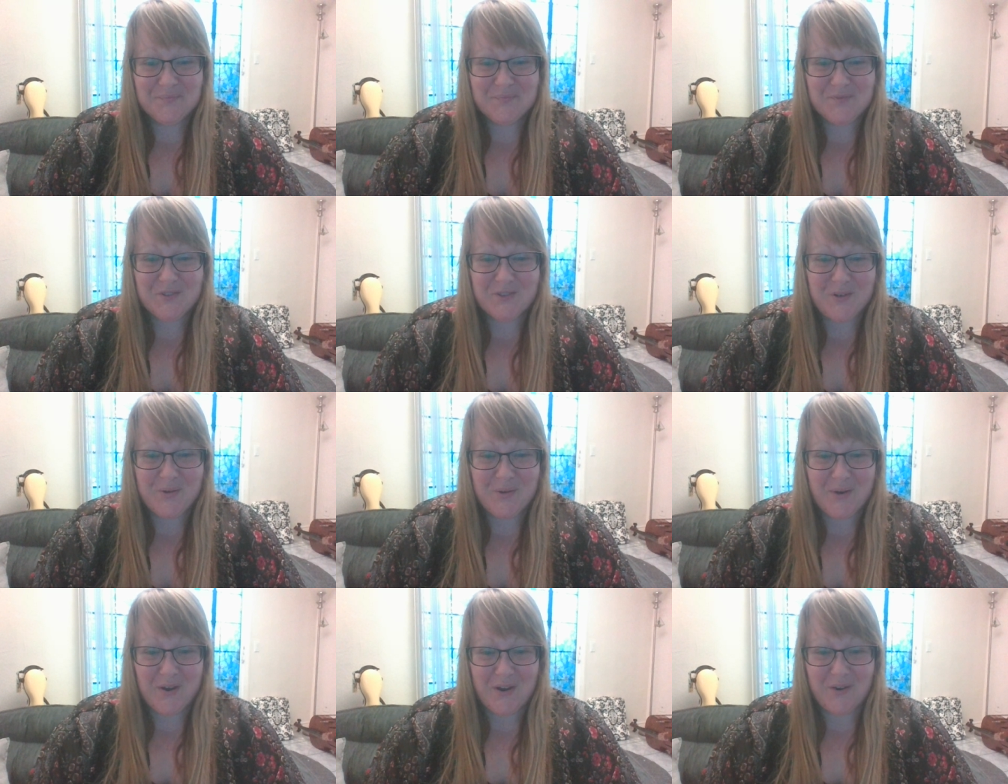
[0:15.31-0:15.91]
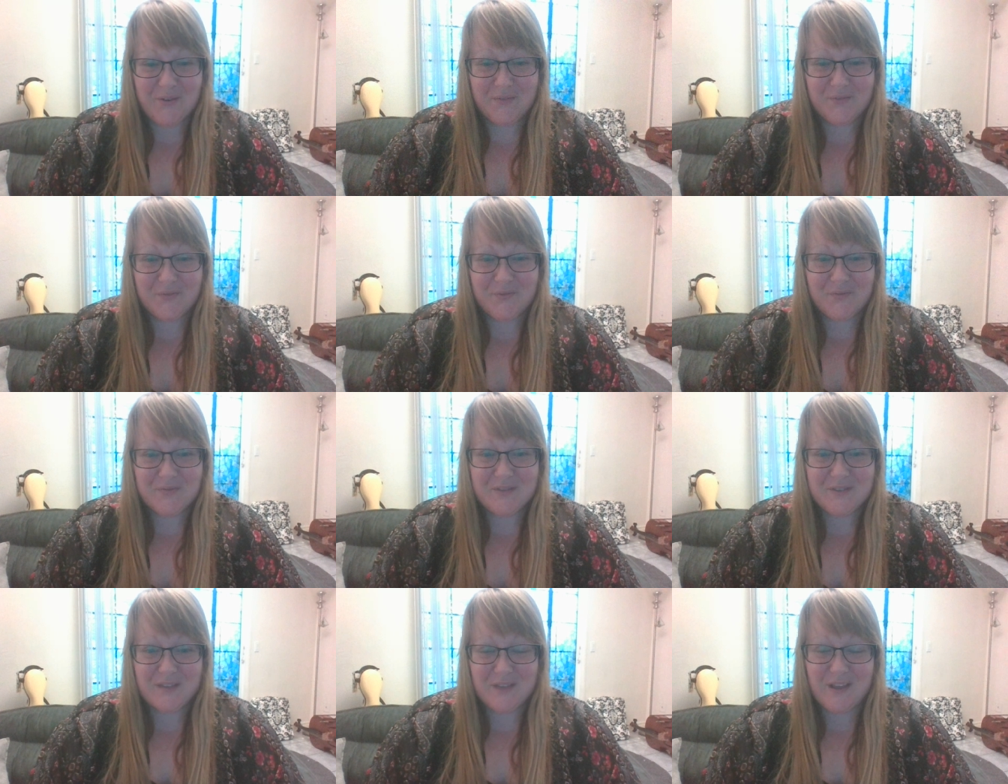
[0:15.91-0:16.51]
So you have
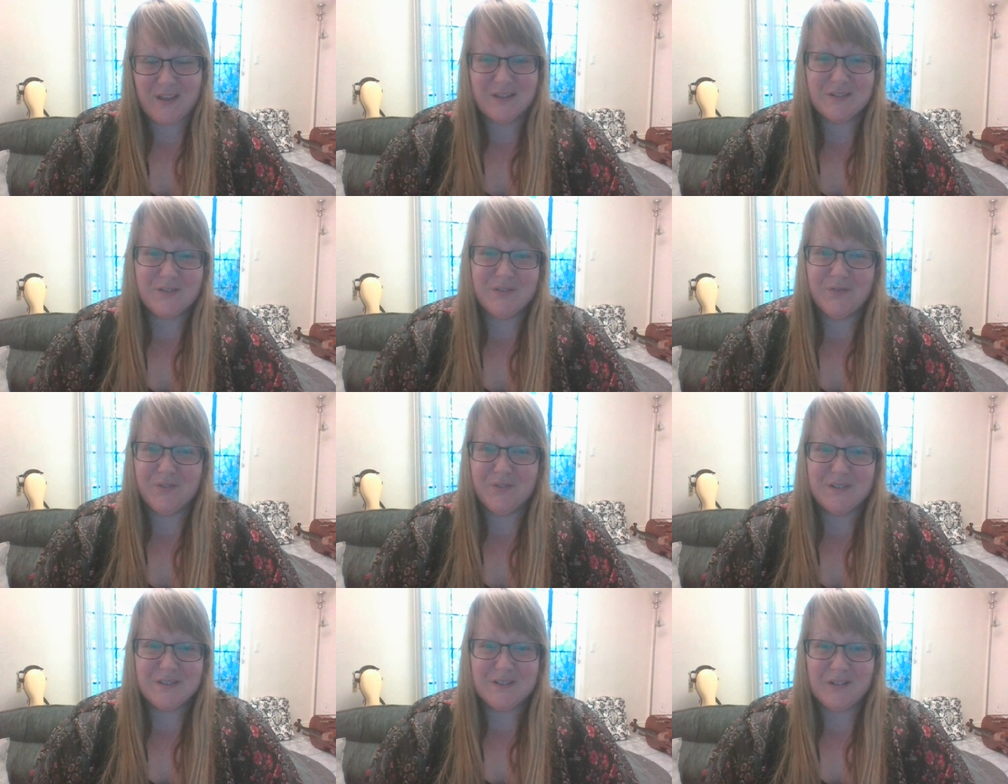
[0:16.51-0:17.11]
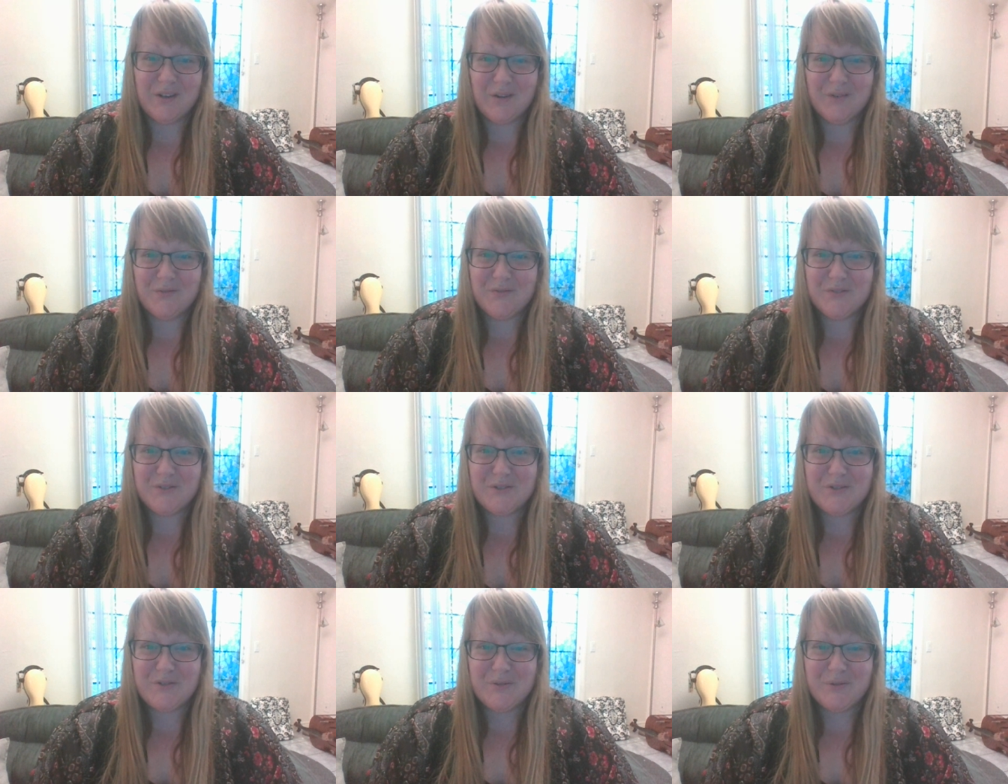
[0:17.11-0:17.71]
lots of fun stuff
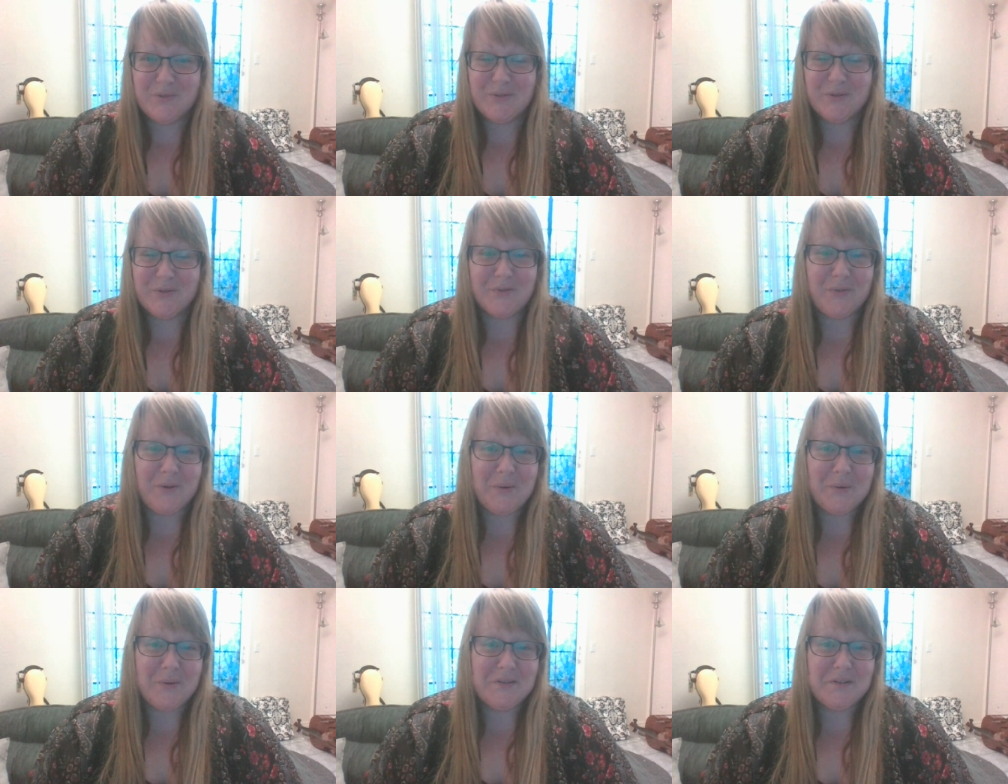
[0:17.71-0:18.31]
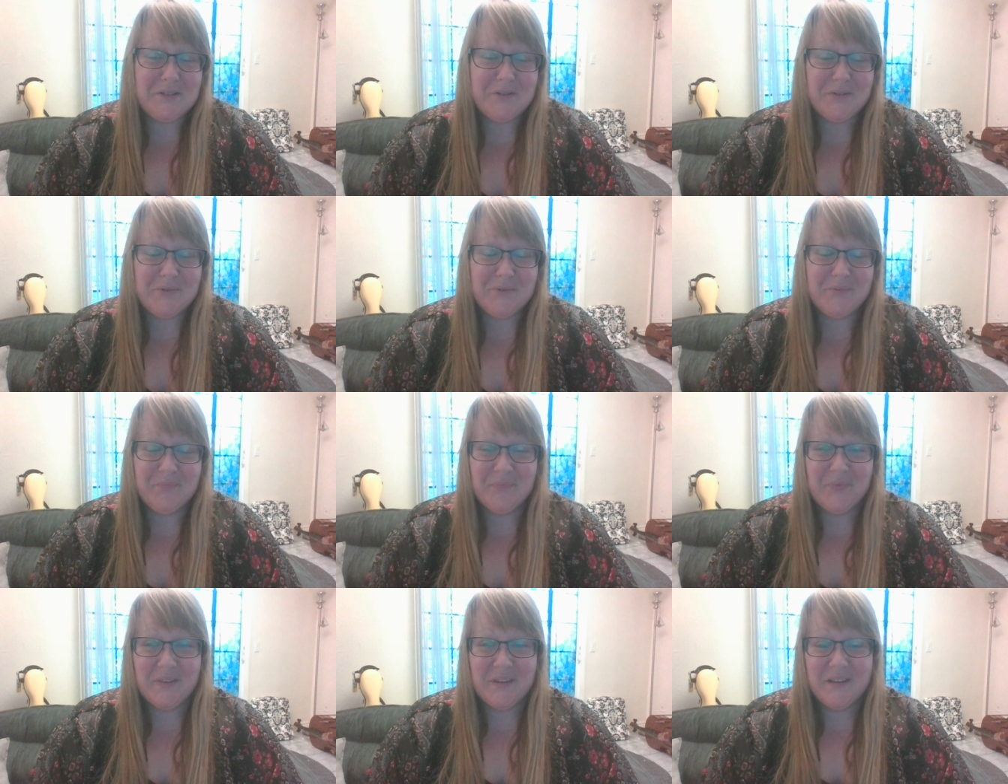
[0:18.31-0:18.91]
to look forward to.
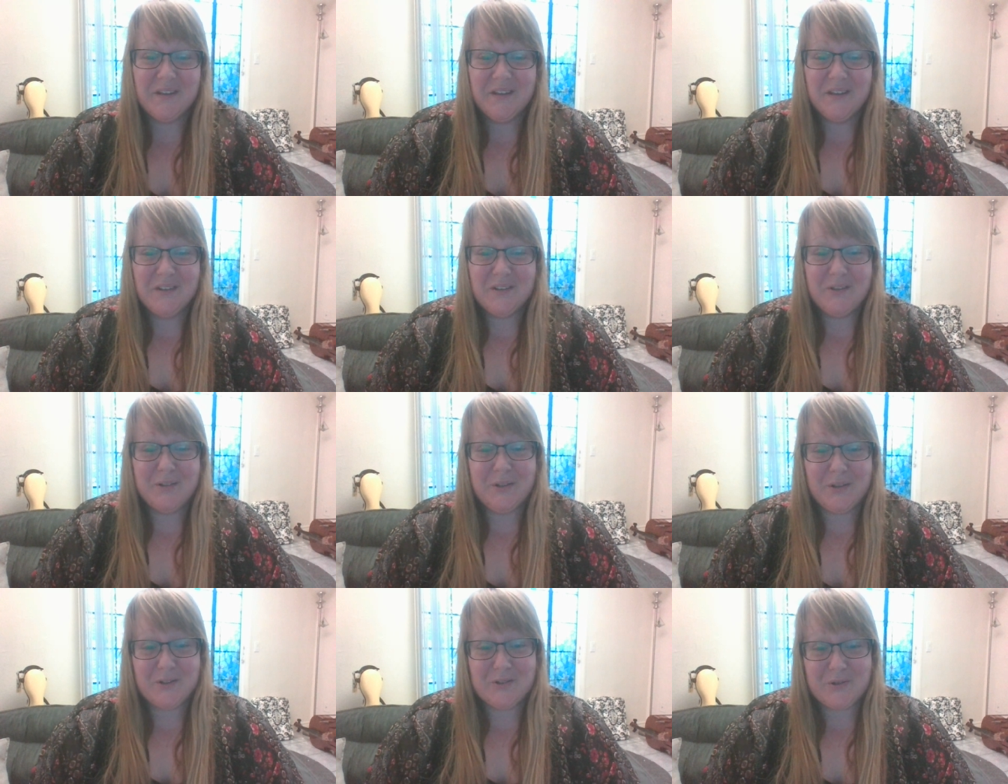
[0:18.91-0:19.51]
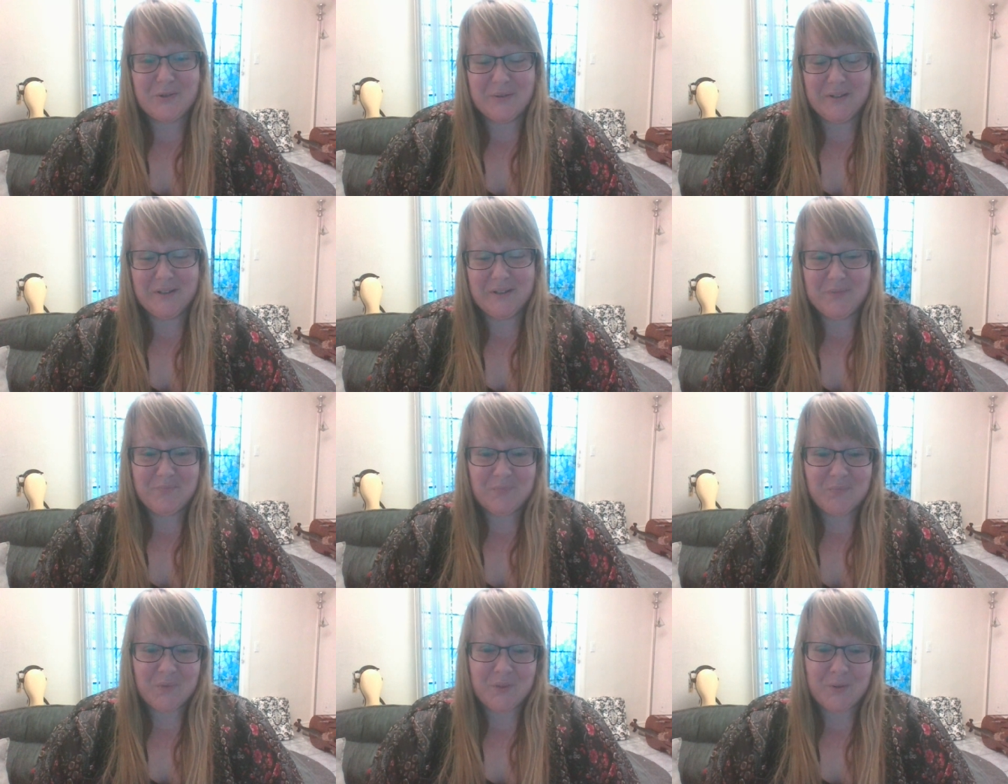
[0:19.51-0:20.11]
You could do it
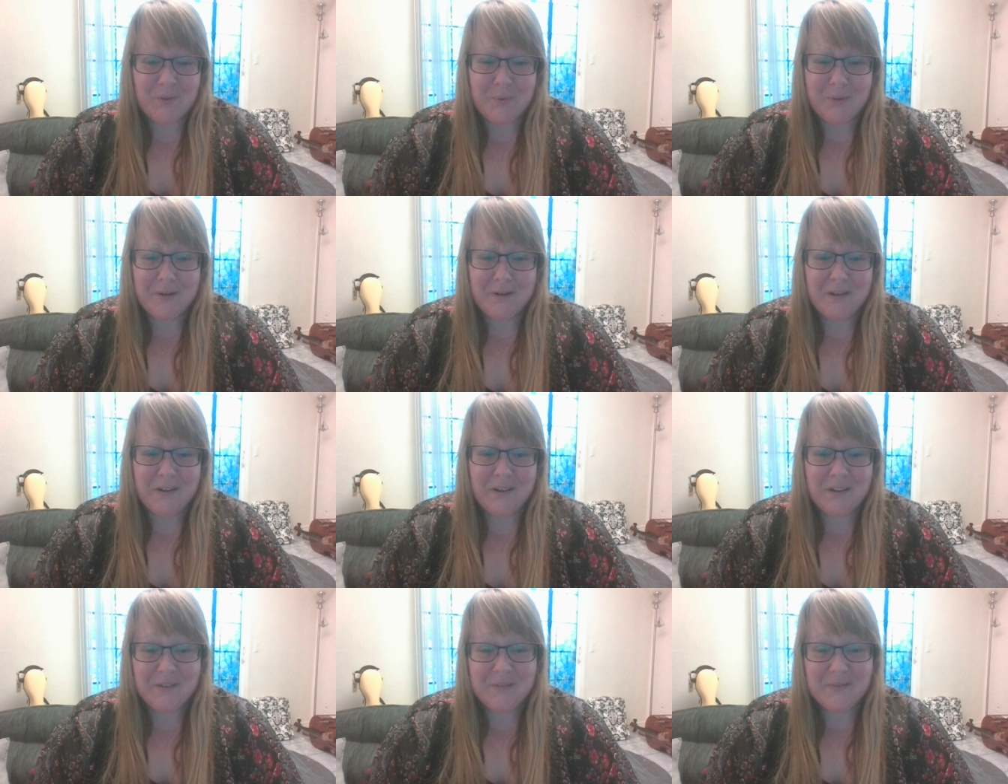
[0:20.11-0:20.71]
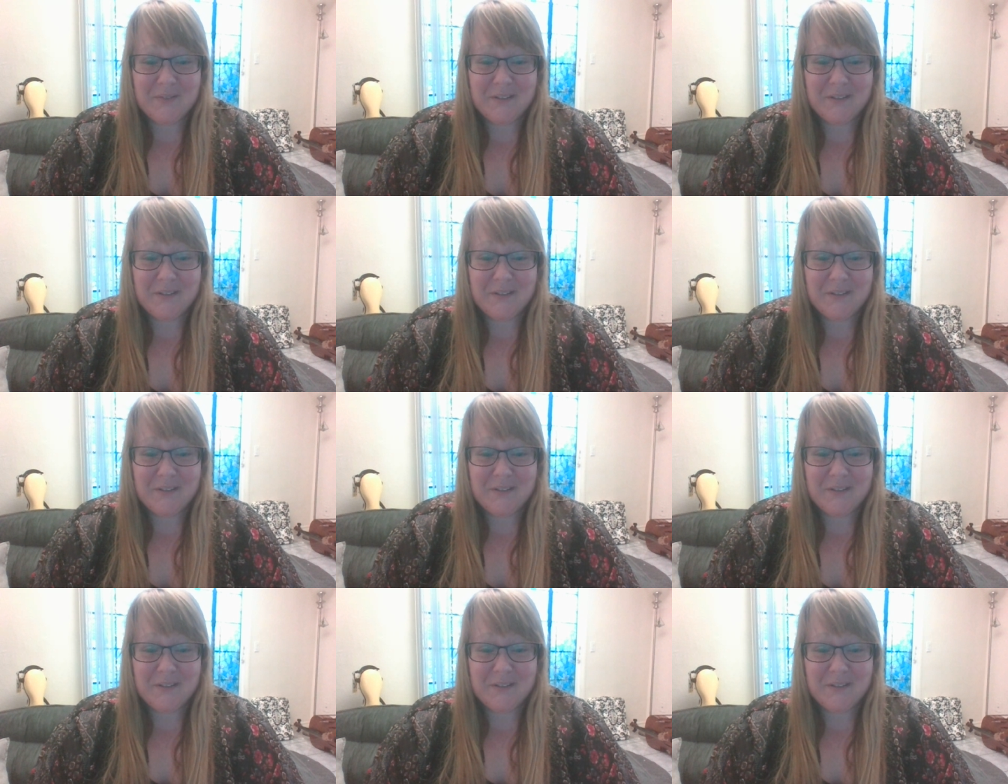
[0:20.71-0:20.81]
or not.